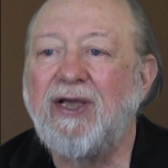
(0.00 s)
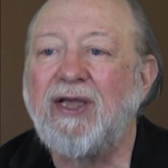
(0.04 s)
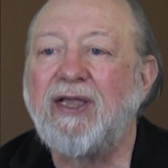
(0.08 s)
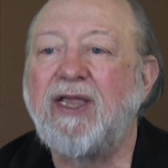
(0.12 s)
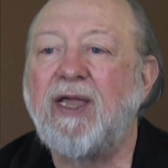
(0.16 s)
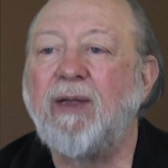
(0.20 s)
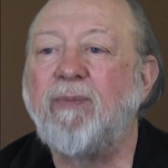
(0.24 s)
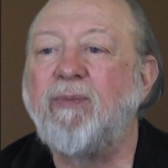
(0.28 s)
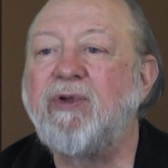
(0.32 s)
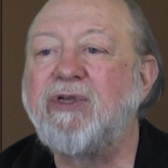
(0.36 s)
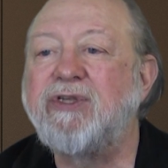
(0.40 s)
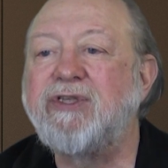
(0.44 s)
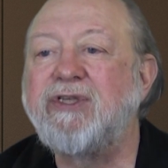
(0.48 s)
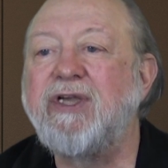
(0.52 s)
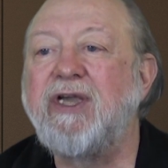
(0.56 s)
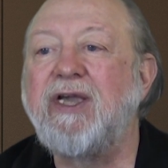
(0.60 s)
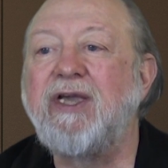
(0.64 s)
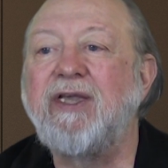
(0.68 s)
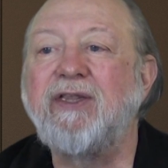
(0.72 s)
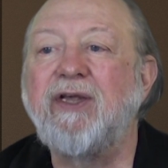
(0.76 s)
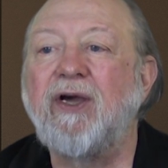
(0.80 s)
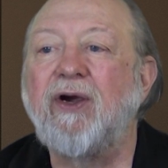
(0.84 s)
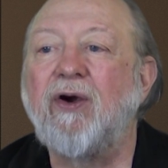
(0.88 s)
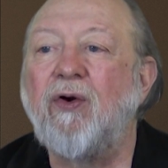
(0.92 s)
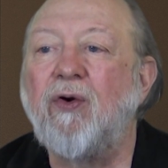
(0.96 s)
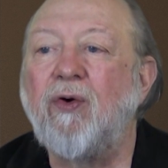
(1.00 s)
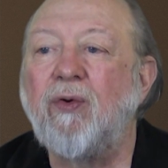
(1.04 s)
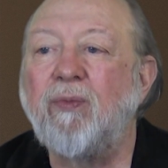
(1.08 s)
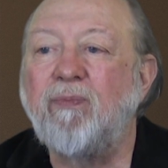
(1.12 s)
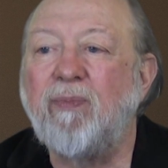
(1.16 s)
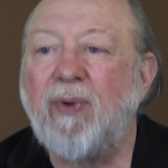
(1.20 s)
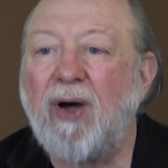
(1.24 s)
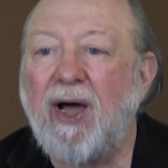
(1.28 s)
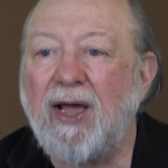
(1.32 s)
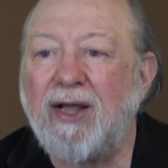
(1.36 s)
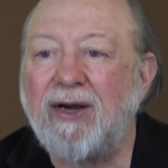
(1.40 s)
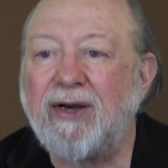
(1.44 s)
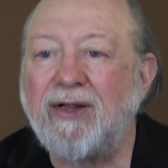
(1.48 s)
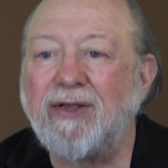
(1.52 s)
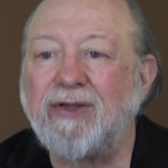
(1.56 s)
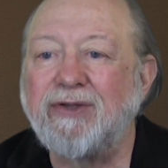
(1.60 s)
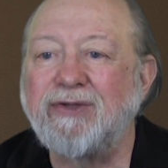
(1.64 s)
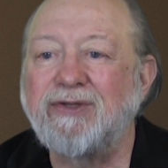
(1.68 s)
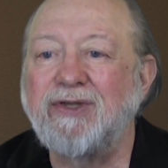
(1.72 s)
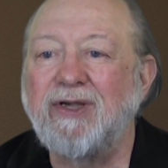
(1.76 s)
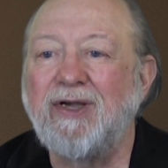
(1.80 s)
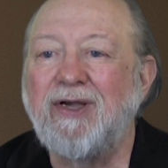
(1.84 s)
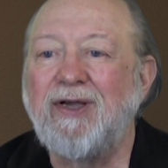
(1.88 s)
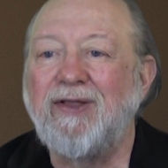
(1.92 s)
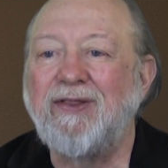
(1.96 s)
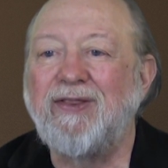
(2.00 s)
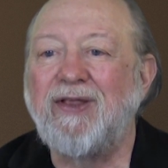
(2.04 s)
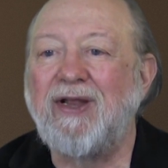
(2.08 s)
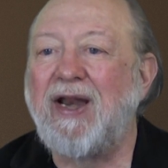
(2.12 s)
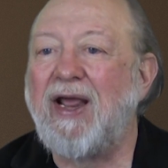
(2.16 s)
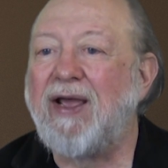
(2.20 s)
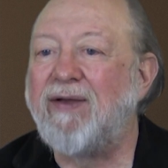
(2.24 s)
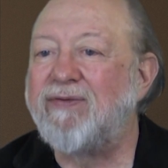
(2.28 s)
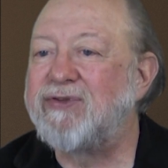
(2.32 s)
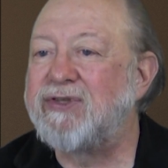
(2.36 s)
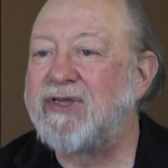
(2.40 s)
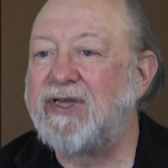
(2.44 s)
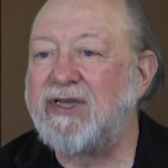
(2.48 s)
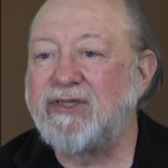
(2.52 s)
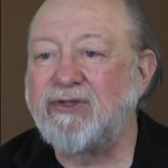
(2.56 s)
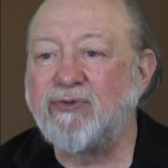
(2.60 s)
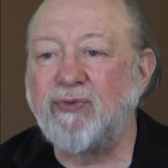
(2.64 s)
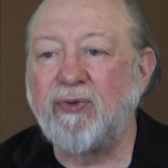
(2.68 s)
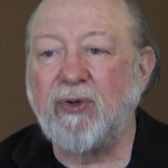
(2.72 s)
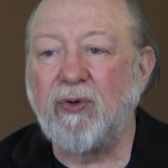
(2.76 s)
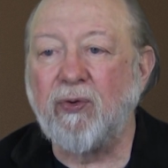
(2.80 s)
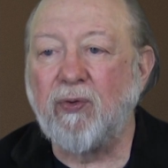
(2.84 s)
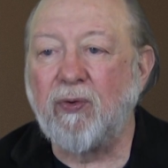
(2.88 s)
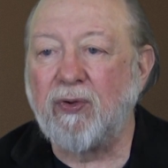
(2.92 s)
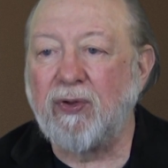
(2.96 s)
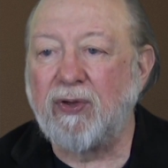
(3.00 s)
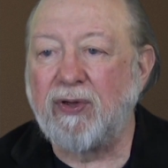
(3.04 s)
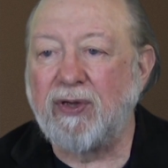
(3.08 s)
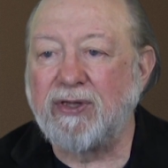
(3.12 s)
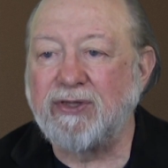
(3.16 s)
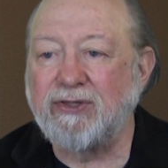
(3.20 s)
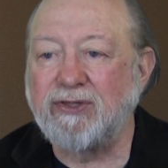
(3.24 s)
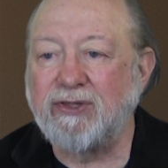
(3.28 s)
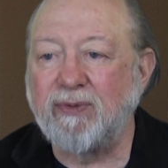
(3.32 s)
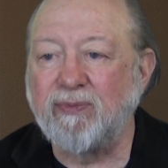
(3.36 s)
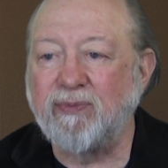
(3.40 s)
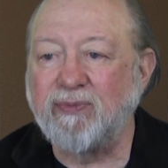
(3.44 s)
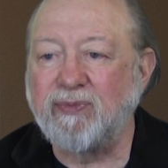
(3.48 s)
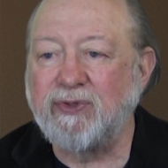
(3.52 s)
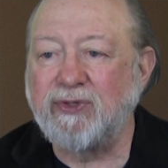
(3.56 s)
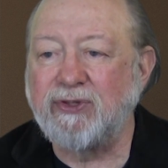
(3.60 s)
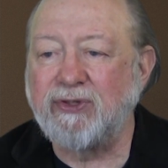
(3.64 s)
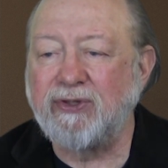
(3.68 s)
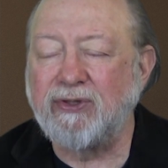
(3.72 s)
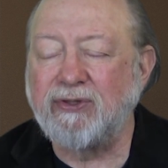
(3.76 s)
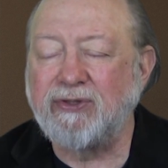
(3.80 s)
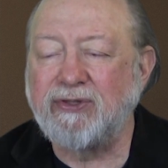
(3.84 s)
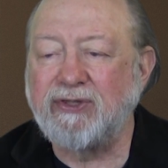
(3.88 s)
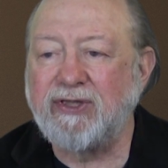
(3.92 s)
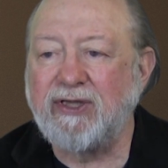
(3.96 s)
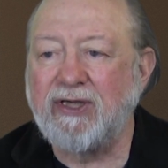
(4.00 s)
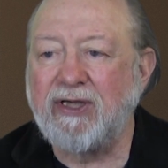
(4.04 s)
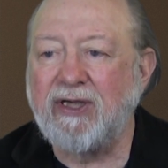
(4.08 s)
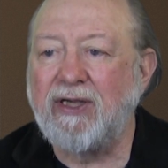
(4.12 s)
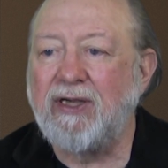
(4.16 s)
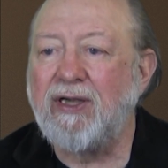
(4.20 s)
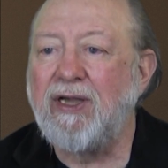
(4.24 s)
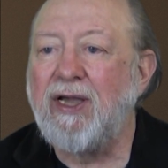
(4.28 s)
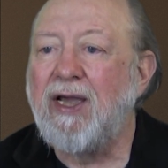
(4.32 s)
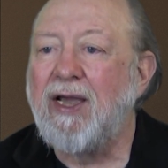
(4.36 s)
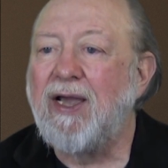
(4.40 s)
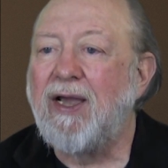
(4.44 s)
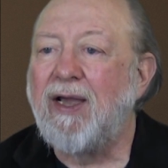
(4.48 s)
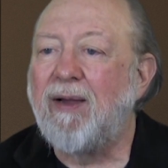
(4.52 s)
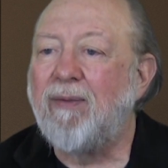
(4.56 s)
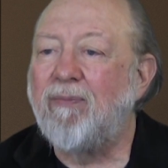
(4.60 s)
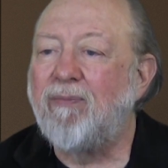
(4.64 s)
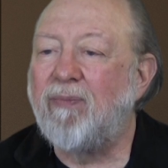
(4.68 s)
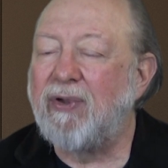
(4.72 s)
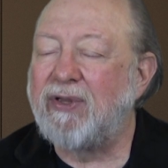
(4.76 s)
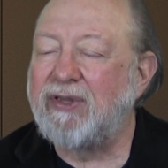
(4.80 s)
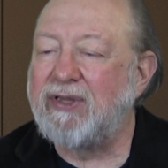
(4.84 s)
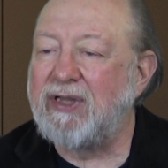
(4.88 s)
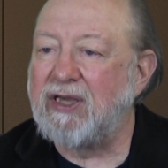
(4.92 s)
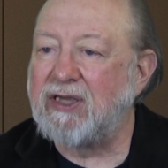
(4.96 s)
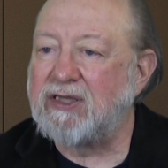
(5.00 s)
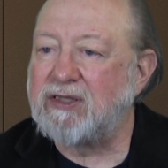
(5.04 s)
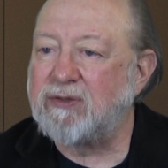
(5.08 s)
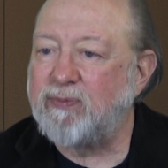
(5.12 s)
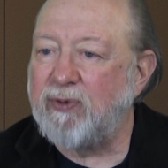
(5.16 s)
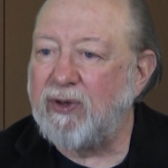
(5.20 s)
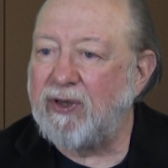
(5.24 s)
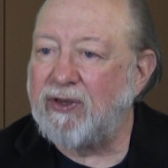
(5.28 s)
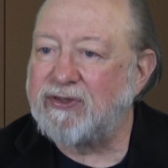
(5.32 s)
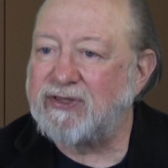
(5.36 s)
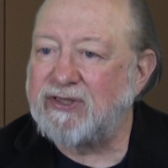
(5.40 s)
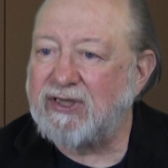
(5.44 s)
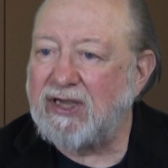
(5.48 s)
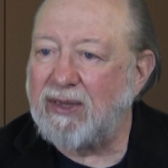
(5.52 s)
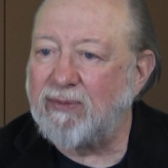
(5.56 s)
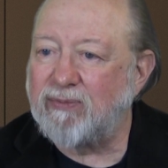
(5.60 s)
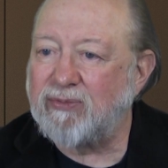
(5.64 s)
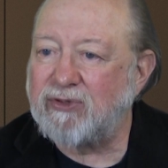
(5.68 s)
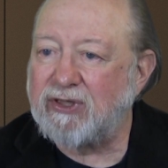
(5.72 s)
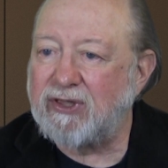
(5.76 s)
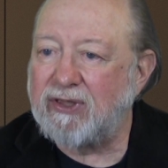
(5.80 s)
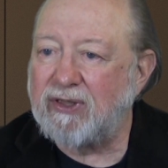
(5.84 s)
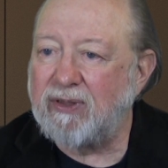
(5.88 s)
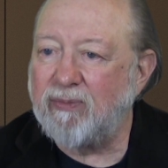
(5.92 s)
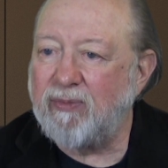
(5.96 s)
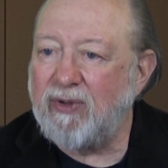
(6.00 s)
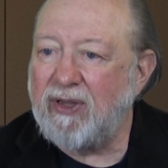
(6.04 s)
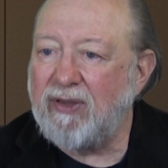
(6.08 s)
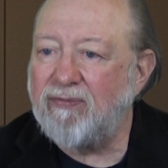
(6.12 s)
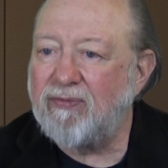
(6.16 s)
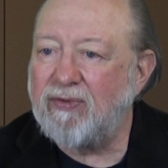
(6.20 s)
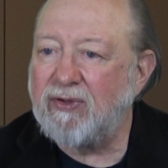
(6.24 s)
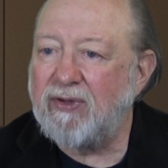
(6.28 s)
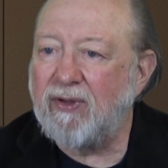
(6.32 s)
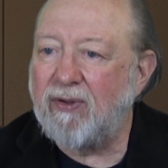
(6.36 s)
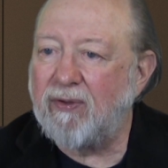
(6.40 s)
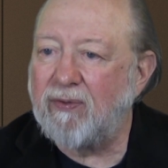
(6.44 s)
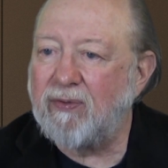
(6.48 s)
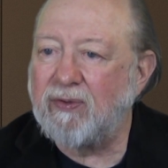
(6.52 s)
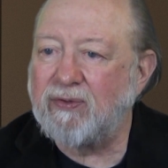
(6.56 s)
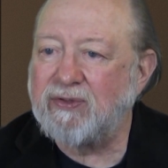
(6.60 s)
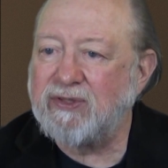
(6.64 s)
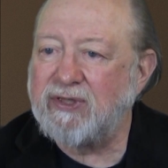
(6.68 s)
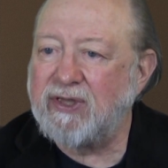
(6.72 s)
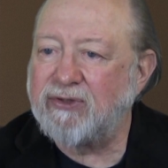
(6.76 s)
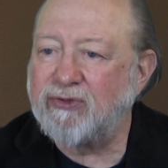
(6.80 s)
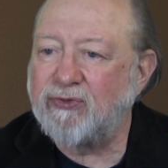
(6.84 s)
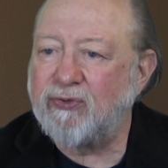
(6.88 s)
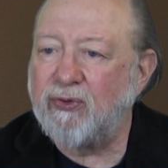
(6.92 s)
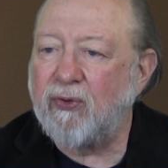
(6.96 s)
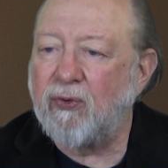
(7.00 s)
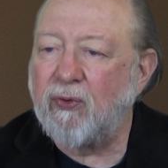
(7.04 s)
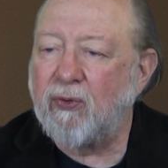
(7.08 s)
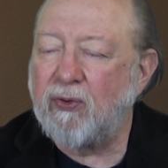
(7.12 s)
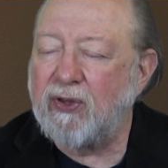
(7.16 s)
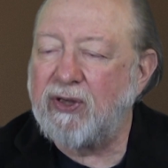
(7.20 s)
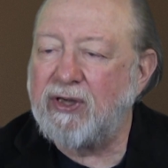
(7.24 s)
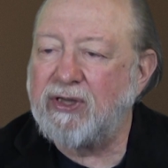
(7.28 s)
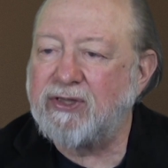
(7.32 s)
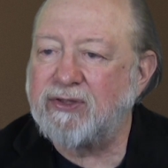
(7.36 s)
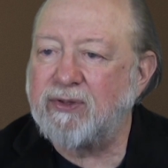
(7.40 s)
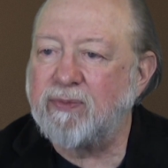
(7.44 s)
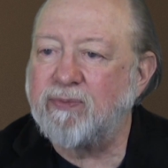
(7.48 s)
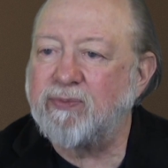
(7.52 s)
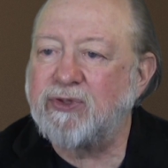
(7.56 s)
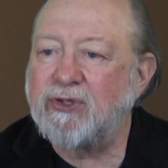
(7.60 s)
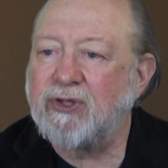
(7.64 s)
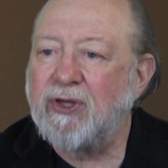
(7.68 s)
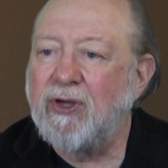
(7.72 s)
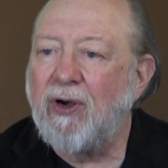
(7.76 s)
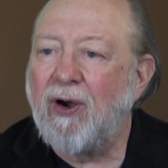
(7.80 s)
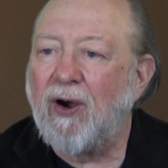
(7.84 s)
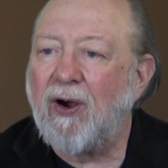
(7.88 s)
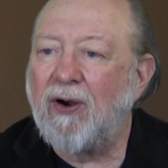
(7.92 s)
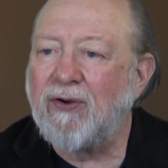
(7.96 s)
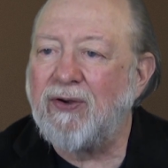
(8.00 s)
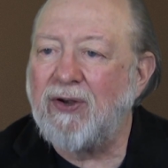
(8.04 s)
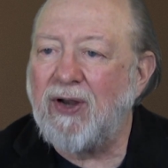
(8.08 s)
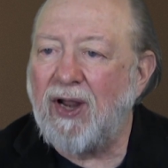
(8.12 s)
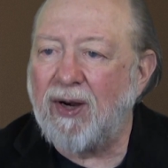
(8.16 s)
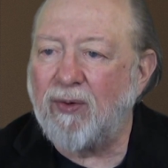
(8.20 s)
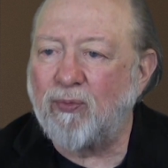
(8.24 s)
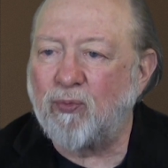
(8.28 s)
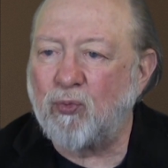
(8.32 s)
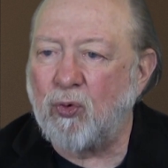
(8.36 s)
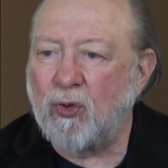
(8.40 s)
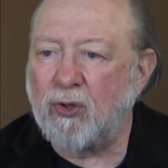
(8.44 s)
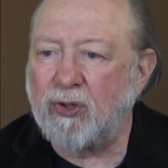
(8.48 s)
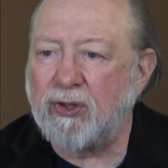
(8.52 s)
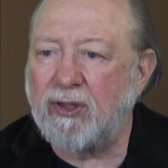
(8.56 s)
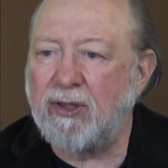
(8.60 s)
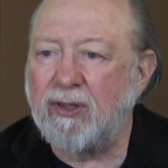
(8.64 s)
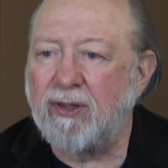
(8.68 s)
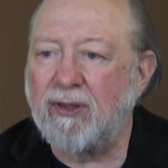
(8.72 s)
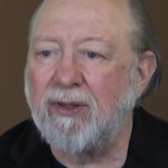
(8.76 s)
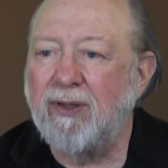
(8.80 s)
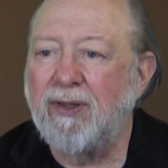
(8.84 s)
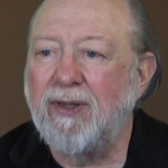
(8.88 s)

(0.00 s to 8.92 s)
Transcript: can be seeing their own bodies that have sensory organisms to see but the experience comes to them even though the sensory organisms are not working.